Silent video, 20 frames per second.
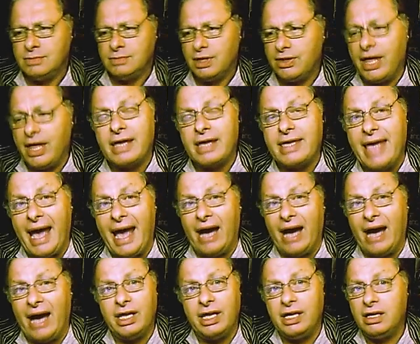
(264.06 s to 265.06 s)
They're
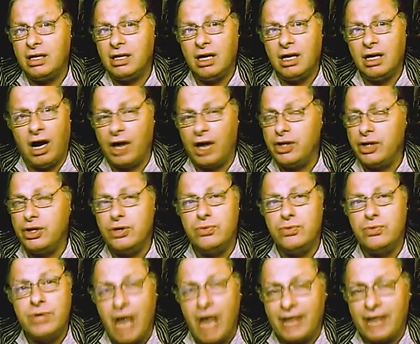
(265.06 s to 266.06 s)
counting on you
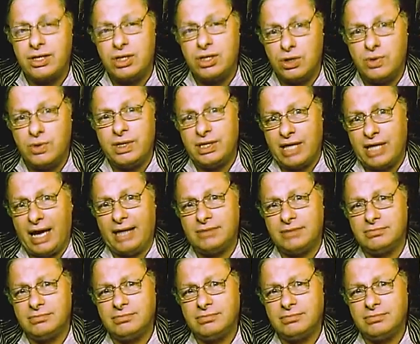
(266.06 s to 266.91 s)
not doing that.